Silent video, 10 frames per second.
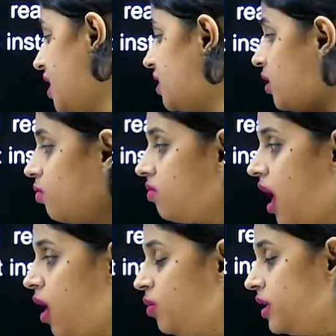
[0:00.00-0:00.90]
Now,
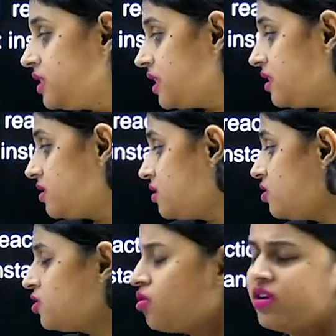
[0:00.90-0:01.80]
how we see this in the
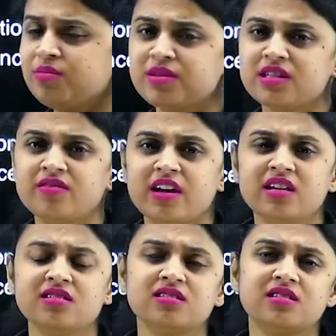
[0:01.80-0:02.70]
story, because there are
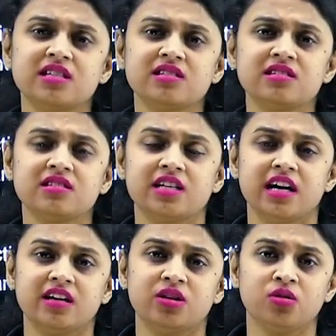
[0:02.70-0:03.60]
various instances
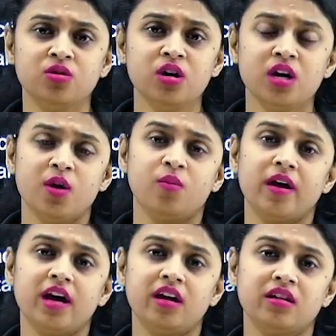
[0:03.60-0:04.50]
there, you know,
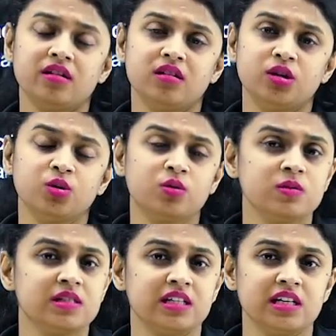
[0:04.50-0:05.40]
where uh, you
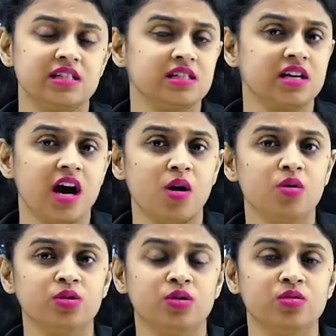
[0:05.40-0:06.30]
could see that
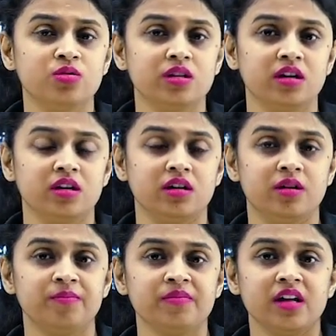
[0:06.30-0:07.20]
how, you know, uh,